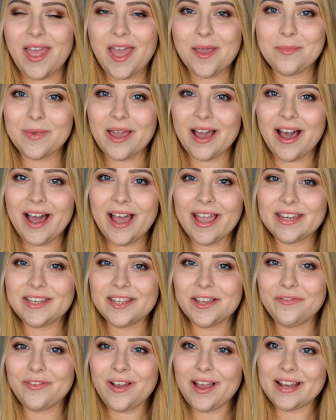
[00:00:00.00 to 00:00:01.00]
I'm kind
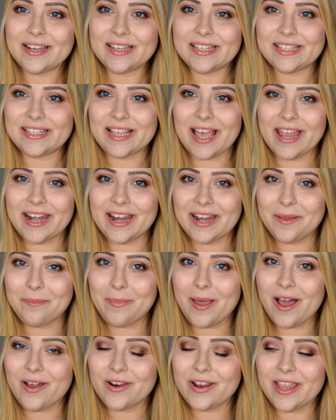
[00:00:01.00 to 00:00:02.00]
of undecided
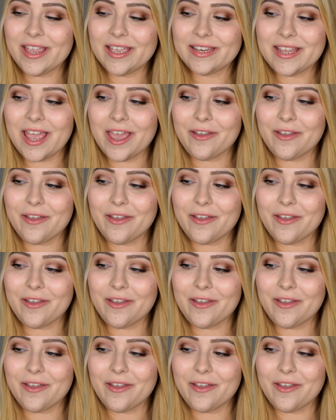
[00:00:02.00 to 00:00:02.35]
about it.